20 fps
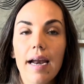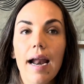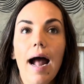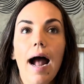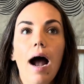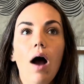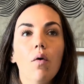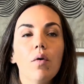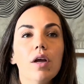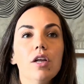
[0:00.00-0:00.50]

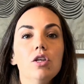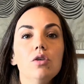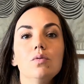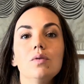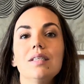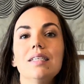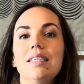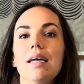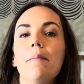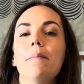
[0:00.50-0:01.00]
How can you
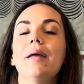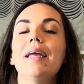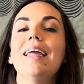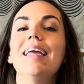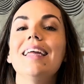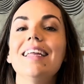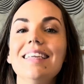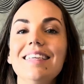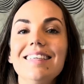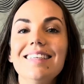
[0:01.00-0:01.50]
step
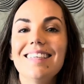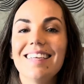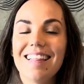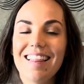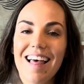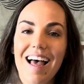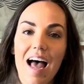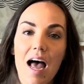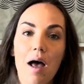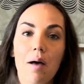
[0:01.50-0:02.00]
into
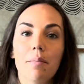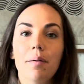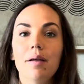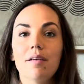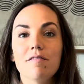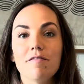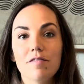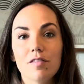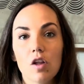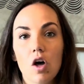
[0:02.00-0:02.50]
the ebb
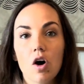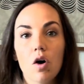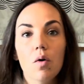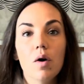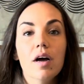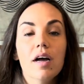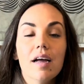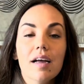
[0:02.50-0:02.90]
and flow,